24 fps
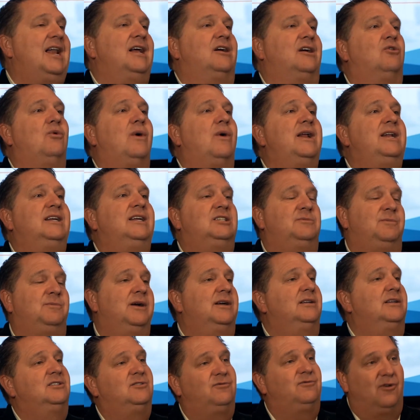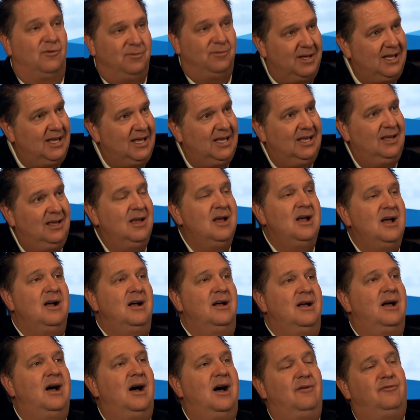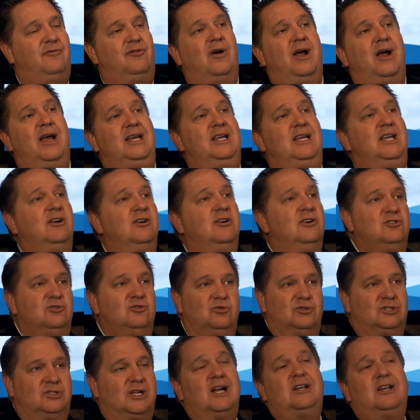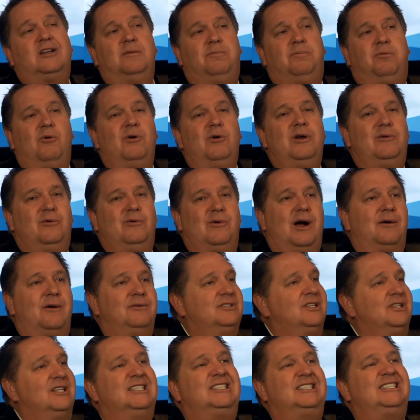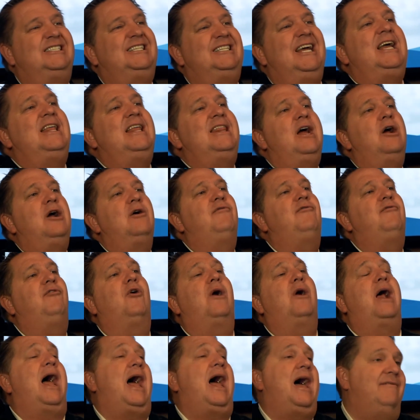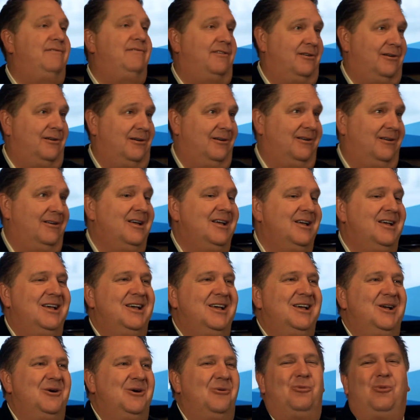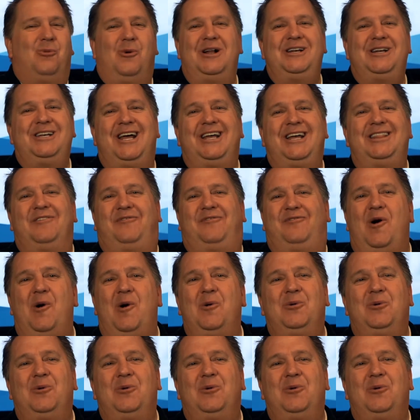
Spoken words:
a great experience for me for 8 years. Got to the point where I was going to stay there forever. One day the phone